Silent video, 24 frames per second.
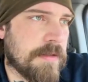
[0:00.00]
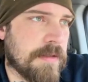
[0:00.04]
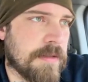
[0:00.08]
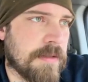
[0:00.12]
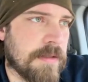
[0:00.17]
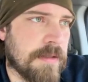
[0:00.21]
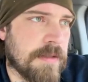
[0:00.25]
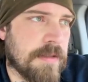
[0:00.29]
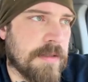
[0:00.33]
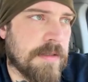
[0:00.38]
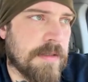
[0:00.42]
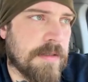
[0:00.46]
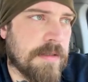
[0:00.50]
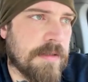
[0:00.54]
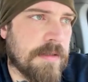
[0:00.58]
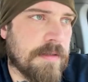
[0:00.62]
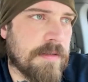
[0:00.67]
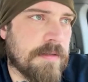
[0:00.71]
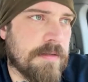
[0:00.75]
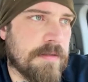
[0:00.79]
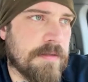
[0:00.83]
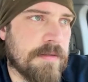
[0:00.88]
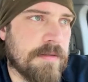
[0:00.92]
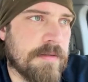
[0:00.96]

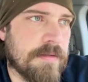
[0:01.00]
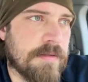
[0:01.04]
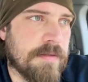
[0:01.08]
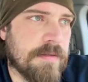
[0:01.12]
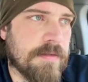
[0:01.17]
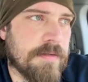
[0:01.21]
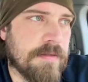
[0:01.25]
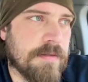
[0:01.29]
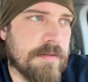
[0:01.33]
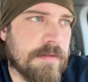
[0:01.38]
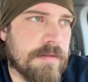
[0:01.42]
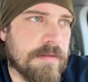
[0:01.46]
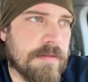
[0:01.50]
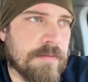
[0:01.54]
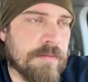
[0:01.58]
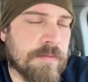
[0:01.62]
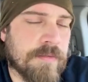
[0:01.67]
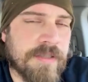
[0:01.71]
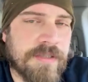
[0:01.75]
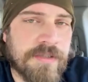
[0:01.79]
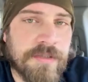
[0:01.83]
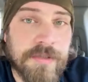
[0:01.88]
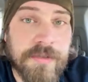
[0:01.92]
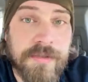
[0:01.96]
Uh,
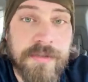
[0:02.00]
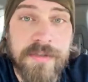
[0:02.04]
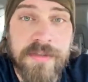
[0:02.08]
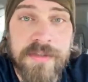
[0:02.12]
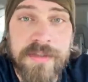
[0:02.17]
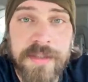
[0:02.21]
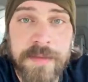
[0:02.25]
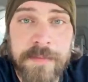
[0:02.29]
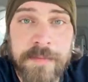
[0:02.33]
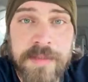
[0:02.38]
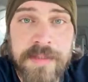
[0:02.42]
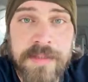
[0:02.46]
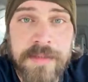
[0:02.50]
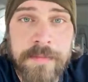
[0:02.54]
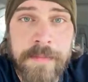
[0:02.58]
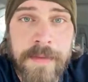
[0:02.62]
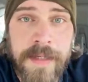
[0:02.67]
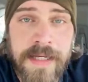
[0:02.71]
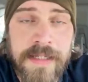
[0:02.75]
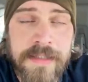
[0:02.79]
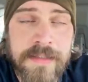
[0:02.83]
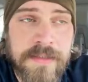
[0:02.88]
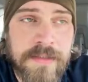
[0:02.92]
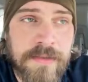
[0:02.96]
Richard Simmons
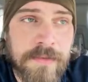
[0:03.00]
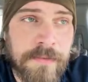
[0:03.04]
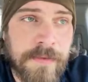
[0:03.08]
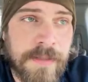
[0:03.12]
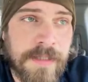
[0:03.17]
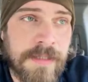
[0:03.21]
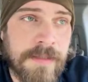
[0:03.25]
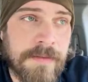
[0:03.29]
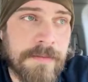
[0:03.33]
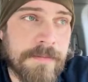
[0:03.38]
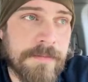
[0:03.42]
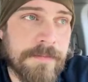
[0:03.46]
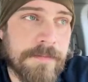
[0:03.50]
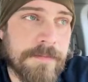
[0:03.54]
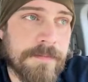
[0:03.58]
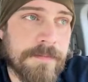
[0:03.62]
passed away.